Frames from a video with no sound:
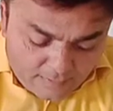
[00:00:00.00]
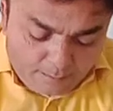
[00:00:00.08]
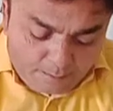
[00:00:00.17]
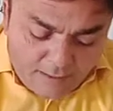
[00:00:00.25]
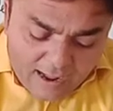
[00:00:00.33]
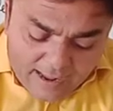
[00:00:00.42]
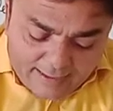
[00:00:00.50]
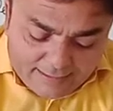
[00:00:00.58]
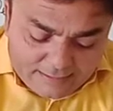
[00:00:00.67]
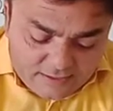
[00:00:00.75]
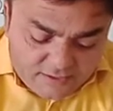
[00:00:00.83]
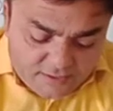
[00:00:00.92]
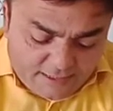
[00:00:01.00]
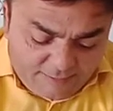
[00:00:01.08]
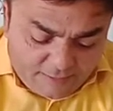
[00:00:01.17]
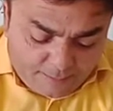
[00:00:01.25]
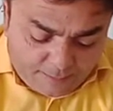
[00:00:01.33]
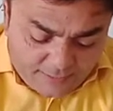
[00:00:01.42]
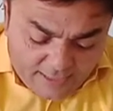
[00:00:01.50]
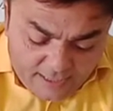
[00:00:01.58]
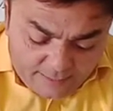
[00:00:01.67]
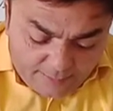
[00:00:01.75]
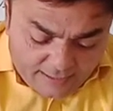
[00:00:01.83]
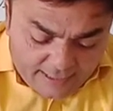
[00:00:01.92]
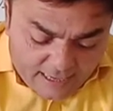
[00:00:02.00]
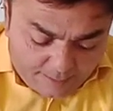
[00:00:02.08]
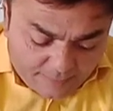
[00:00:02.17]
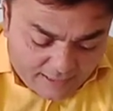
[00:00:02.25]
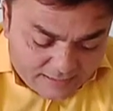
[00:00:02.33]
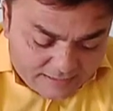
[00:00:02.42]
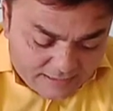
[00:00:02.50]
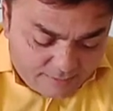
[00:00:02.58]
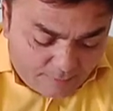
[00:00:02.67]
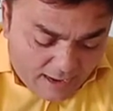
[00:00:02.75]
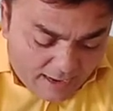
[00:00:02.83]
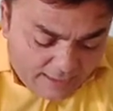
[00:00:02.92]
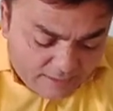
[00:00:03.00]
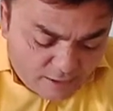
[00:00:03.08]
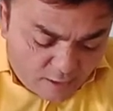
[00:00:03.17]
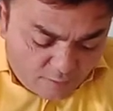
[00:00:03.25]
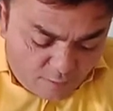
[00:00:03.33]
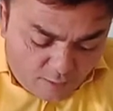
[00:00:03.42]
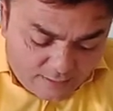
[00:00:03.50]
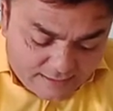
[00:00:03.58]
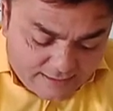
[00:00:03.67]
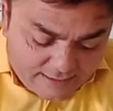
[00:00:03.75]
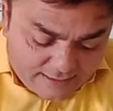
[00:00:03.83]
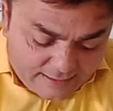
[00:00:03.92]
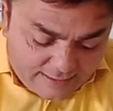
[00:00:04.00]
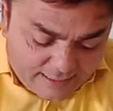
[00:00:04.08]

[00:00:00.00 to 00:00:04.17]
unbiased. If the print media present bias or false detail,